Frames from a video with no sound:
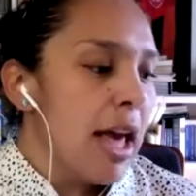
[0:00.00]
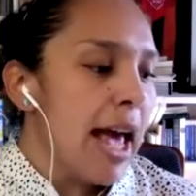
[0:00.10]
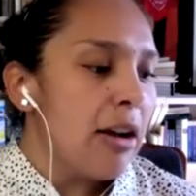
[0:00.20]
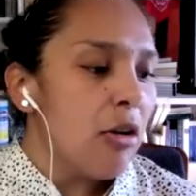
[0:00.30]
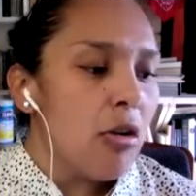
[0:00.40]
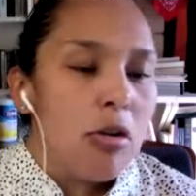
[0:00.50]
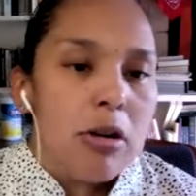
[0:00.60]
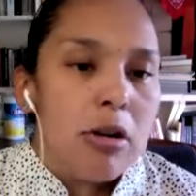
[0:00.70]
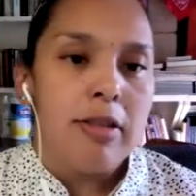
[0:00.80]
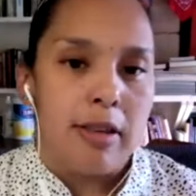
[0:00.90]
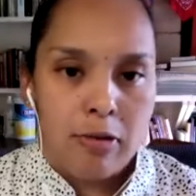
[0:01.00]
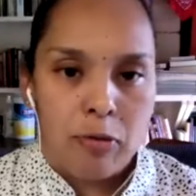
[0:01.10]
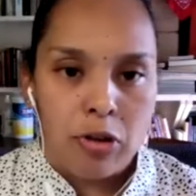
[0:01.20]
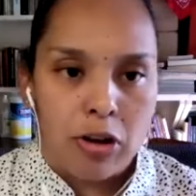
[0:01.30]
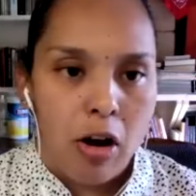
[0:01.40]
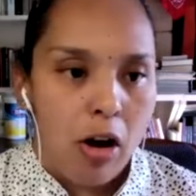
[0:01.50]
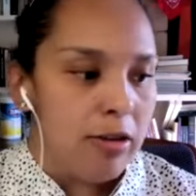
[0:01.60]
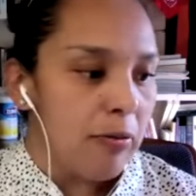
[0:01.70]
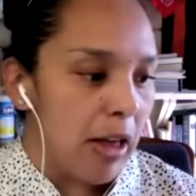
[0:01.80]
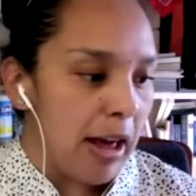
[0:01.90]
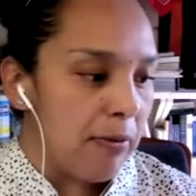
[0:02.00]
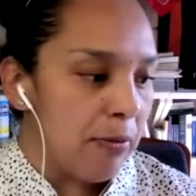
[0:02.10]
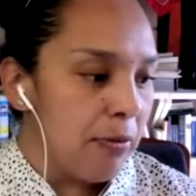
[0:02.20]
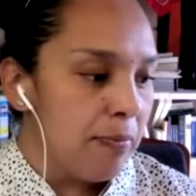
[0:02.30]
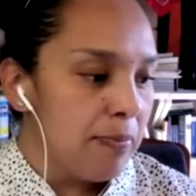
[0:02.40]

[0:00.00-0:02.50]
and earnestness for the cause of life,